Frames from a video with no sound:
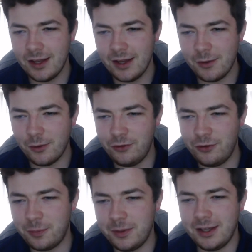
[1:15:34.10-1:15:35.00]
Once
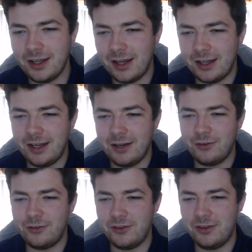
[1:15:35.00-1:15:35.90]
you're beat yet again on
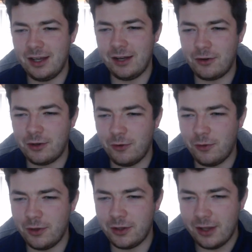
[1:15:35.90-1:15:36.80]
Sunday, I'll come on
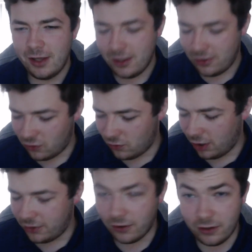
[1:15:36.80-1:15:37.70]
when. So
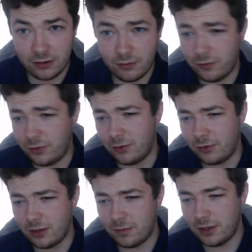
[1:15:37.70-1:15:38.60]
hold on. What if we don't
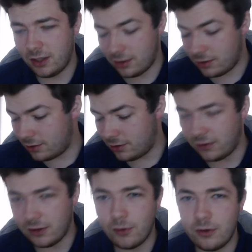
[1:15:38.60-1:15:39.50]
get beat? You
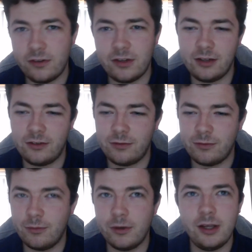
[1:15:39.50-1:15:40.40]
still going to send
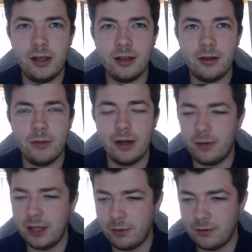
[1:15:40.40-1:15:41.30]
money my
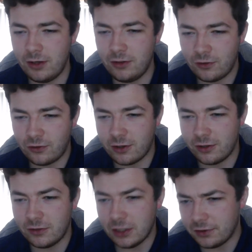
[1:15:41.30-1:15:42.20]
way when Rangers
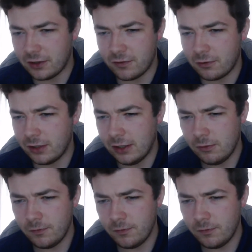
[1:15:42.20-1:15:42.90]
scud Celtic 4-0?